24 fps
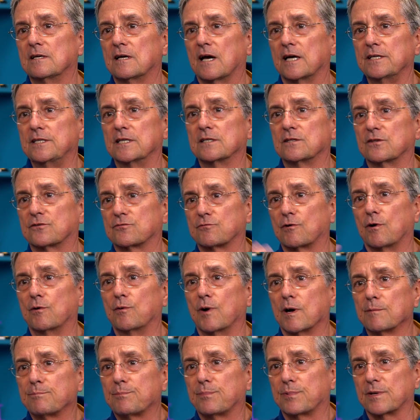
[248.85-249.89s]
I didn't throw
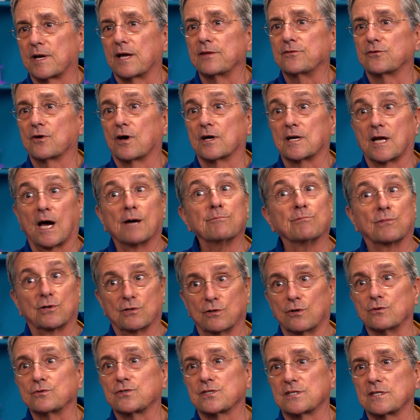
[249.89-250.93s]
up, but I thought I'm
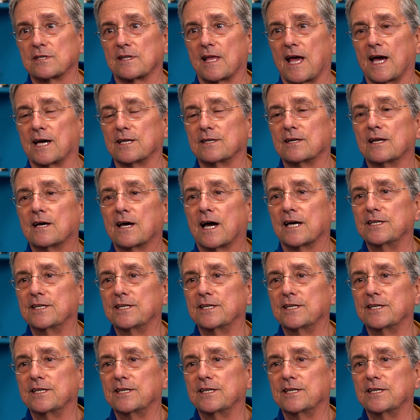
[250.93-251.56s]
close to that.